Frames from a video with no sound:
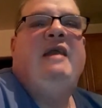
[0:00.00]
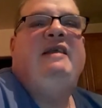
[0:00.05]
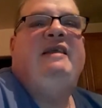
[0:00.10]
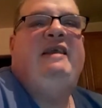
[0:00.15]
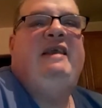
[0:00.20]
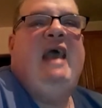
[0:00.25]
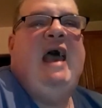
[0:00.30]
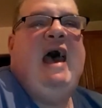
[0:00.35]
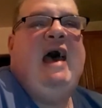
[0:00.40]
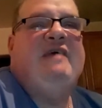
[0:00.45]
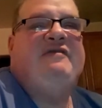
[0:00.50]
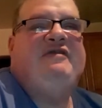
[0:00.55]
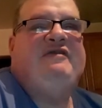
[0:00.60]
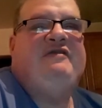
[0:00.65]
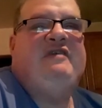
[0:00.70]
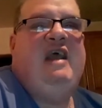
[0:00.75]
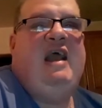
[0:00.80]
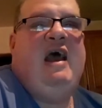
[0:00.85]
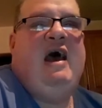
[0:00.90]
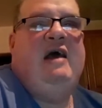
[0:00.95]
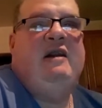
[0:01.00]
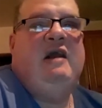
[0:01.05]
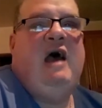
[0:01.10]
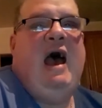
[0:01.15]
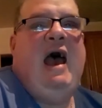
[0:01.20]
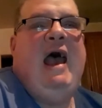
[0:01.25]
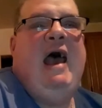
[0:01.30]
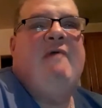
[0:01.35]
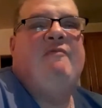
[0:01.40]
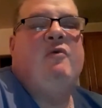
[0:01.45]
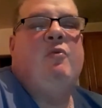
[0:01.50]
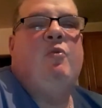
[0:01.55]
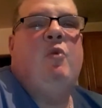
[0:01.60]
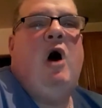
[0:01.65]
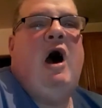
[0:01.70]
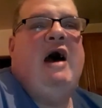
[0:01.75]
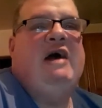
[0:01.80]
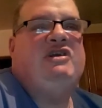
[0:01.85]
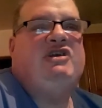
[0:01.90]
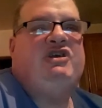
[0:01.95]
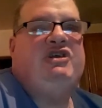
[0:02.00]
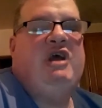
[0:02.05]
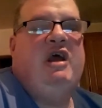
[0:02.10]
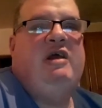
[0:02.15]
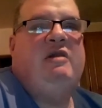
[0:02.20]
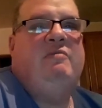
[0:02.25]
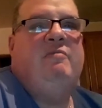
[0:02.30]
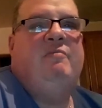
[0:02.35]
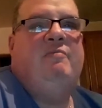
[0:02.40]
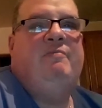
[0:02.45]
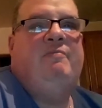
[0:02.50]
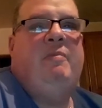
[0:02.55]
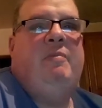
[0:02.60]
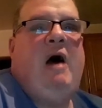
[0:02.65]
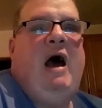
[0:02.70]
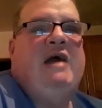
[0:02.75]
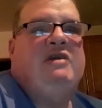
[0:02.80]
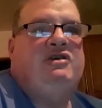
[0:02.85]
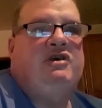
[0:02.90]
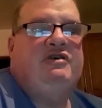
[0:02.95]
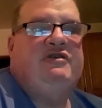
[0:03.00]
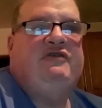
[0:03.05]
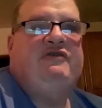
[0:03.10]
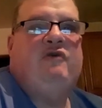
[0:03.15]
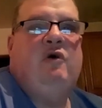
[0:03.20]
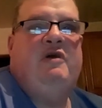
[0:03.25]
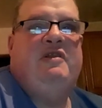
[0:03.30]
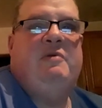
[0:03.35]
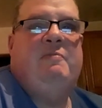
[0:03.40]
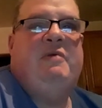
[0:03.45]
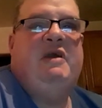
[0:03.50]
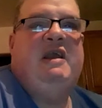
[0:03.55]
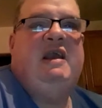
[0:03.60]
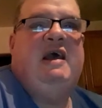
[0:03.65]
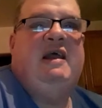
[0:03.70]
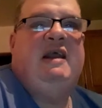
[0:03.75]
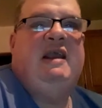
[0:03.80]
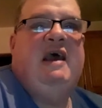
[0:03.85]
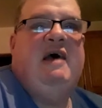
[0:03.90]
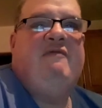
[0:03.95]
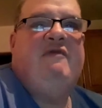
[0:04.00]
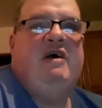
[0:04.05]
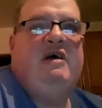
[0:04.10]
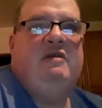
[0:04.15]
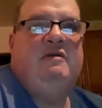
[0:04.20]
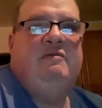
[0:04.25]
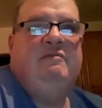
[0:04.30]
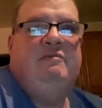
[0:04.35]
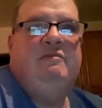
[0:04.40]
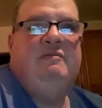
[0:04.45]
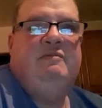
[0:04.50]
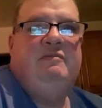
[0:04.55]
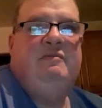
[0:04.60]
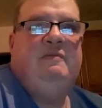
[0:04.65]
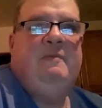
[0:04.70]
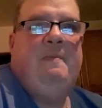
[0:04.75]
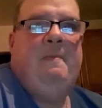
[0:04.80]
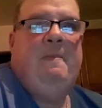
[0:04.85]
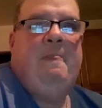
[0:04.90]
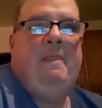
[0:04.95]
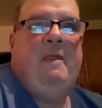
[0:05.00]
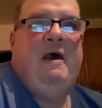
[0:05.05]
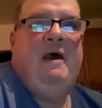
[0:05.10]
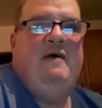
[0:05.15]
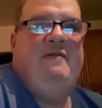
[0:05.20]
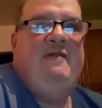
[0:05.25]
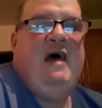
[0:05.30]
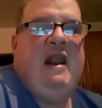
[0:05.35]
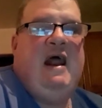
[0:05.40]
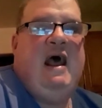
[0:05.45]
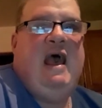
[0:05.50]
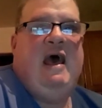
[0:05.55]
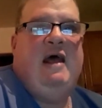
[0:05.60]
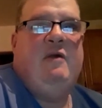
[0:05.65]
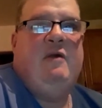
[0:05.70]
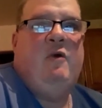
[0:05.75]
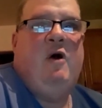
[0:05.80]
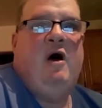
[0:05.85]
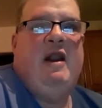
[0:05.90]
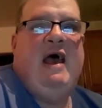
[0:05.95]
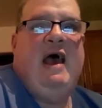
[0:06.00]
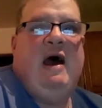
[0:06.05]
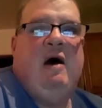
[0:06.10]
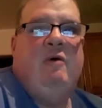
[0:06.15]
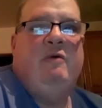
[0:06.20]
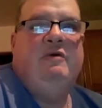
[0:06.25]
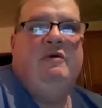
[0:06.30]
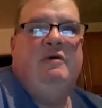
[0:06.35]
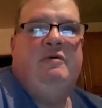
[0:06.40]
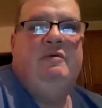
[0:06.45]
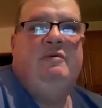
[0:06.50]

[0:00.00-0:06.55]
Yes, Dan. I haven't watched it. I just saw the beginning of it, and then I had to run out.